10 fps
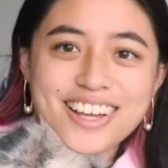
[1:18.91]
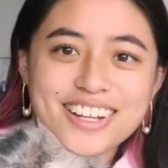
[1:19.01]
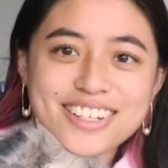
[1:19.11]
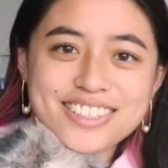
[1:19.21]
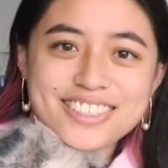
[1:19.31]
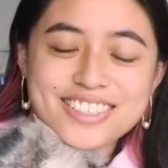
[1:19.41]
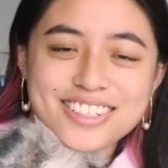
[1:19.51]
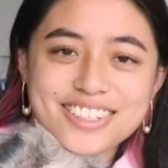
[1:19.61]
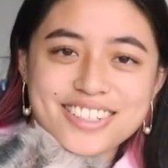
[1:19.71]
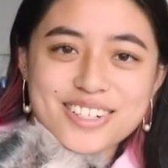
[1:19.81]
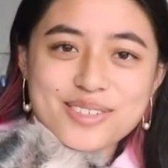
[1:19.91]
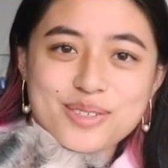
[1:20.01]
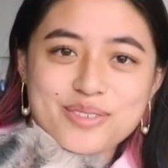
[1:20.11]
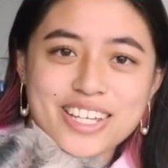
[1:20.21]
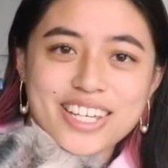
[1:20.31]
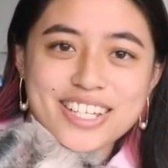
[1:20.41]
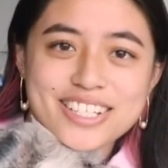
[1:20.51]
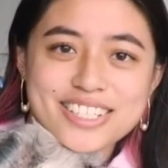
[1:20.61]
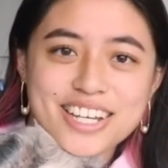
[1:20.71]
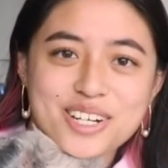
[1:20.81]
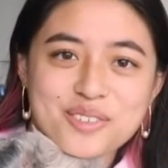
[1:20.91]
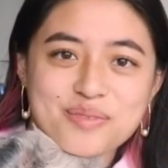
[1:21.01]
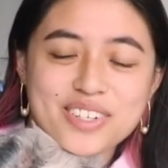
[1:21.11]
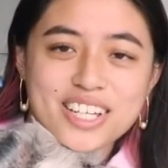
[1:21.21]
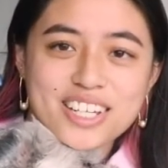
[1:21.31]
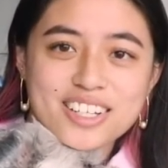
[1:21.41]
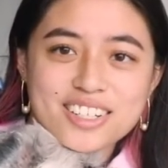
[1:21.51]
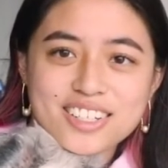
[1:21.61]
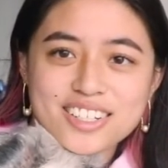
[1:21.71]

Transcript: And Coco will be here to help me.